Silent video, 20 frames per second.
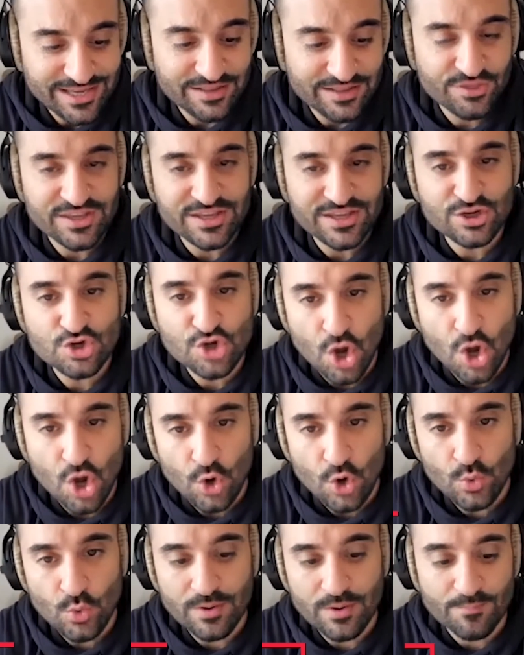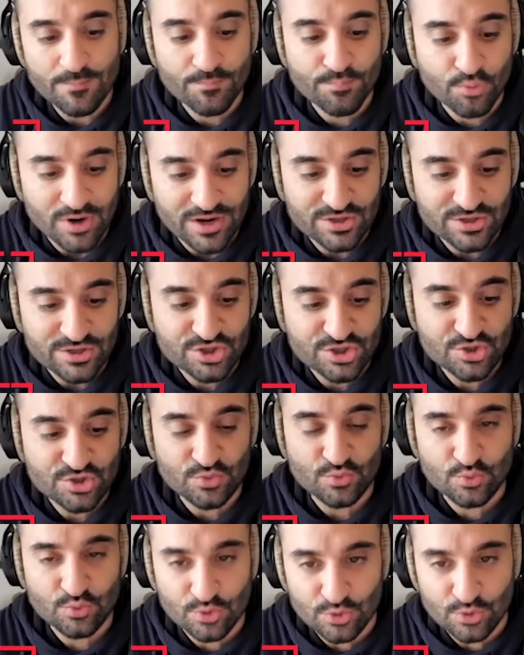in the no oh.
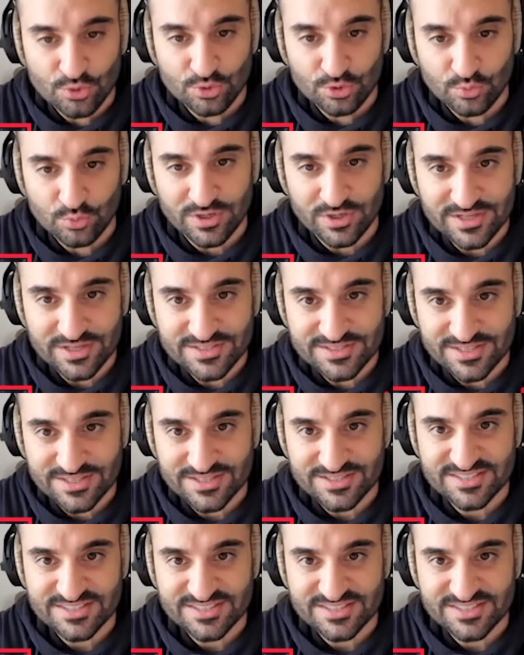brunch rule. What is